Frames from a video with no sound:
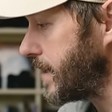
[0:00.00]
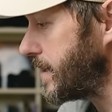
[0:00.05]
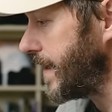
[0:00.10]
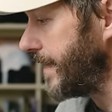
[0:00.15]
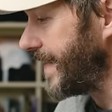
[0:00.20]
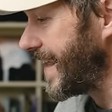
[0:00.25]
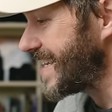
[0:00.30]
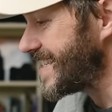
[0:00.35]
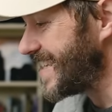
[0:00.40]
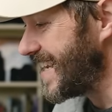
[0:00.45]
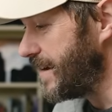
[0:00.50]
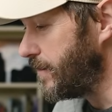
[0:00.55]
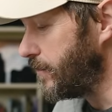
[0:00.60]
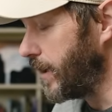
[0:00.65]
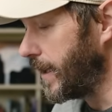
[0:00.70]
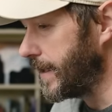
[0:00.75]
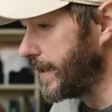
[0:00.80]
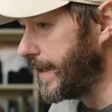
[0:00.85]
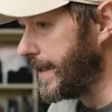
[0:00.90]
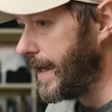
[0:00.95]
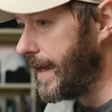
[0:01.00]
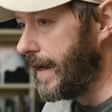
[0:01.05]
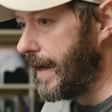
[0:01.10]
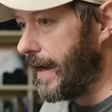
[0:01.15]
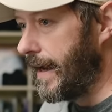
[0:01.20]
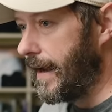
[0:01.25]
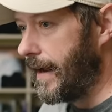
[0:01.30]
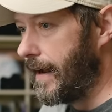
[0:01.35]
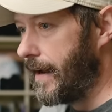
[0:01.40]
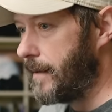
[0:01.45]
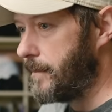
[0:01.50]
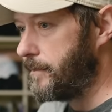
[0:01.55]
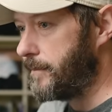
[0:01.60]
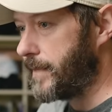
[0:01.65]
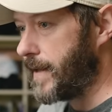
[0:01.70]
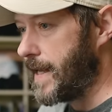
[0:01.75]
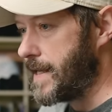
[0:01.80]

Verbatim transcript: And that's it really. Um,